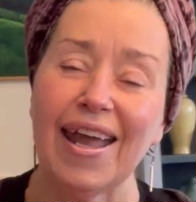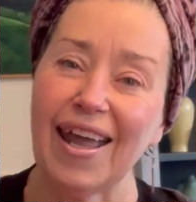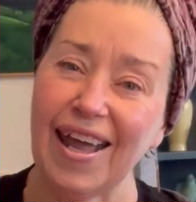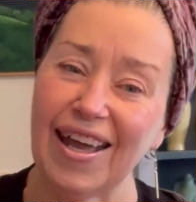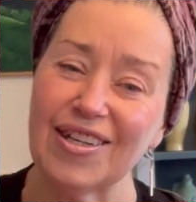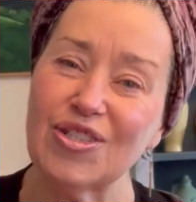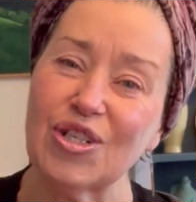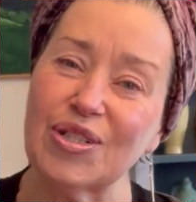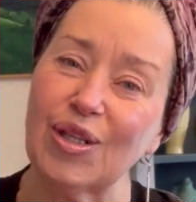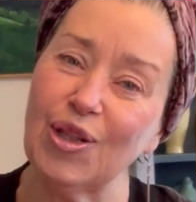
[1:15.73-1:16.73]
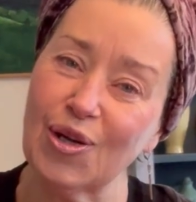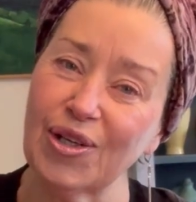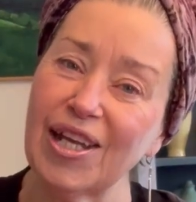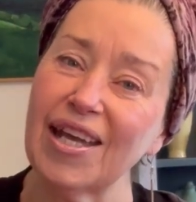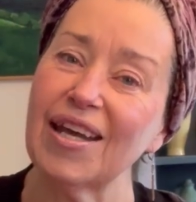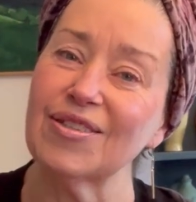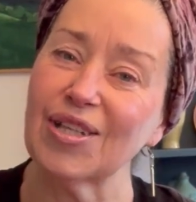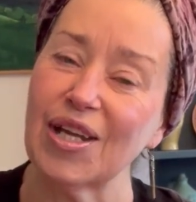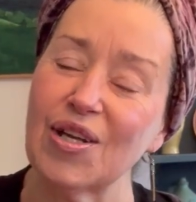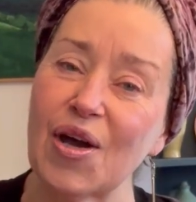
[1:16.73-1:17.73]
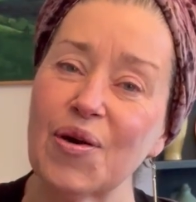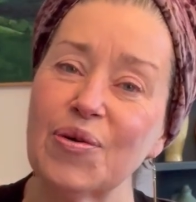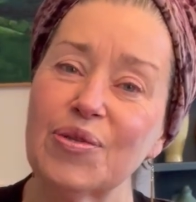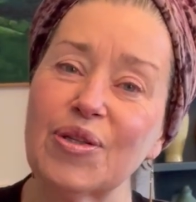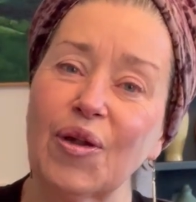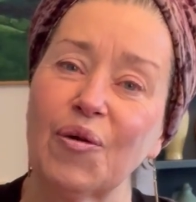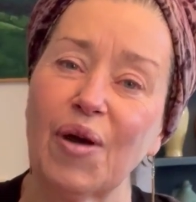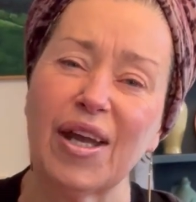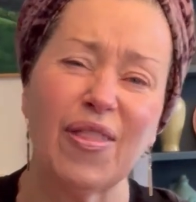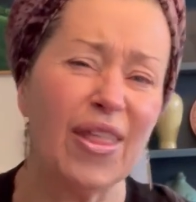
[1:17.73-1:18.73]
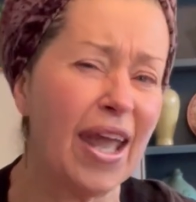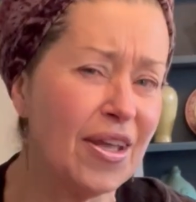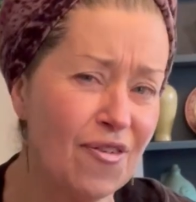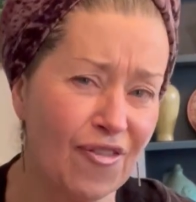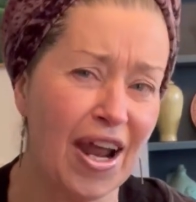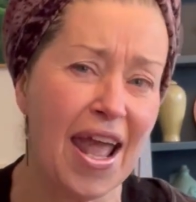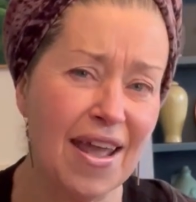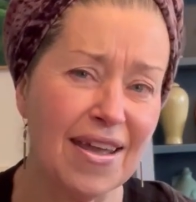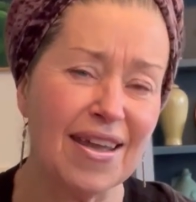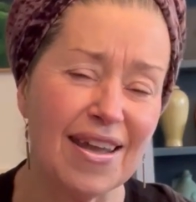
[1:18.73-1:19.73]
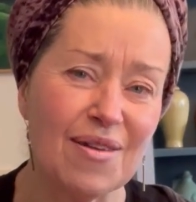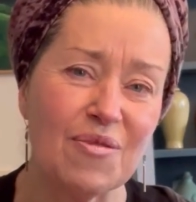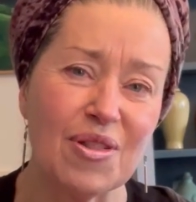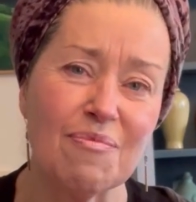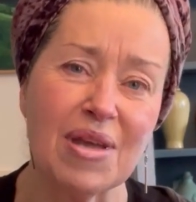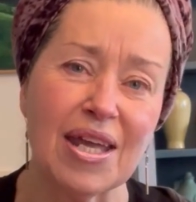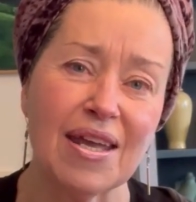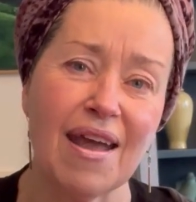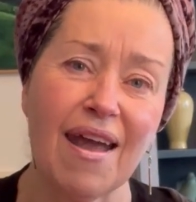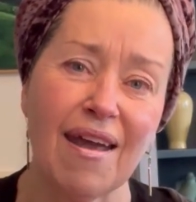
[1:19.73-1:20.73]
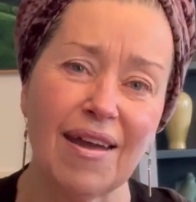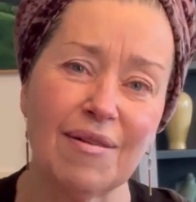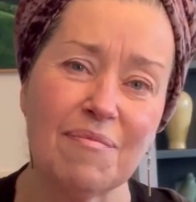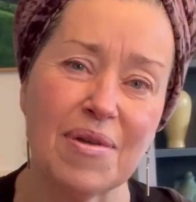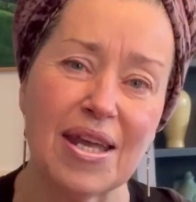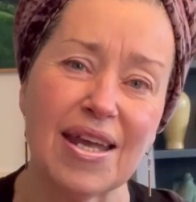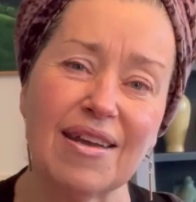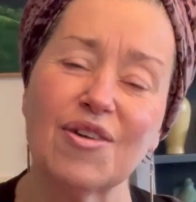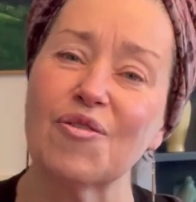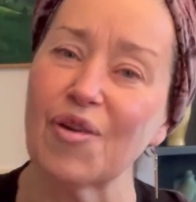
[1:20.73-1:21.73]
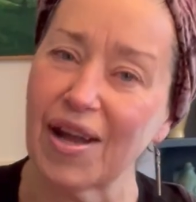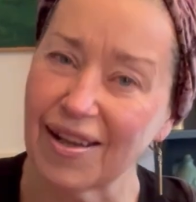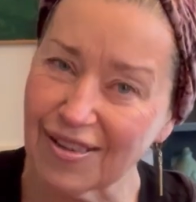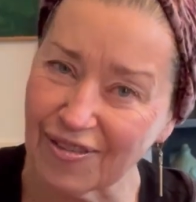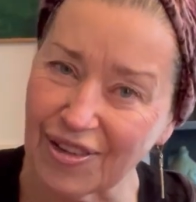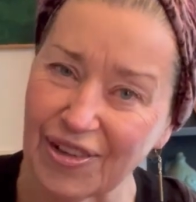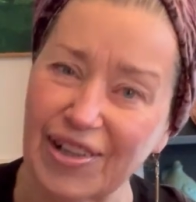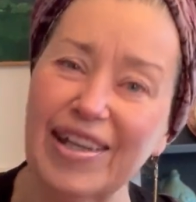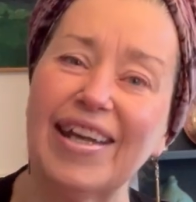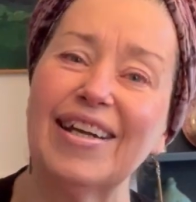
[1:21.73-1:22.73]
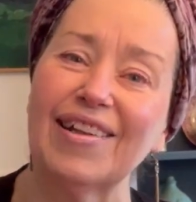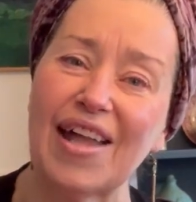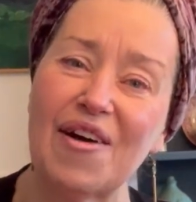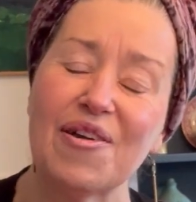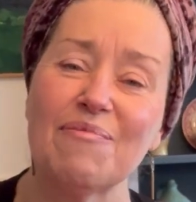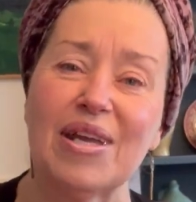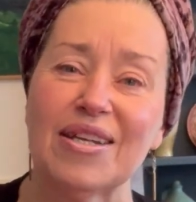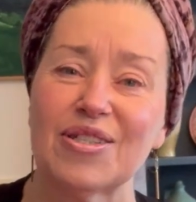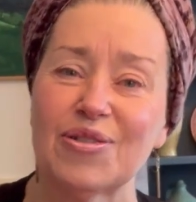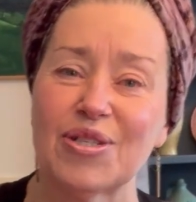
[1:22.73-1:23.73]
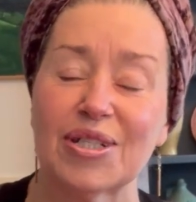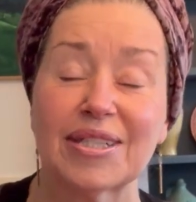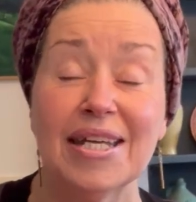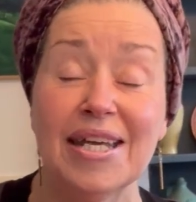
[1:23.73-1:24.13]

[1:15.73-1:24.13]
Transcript: and just learning as I go. So I thank you for hanging in with me and being graceful and allowing me to just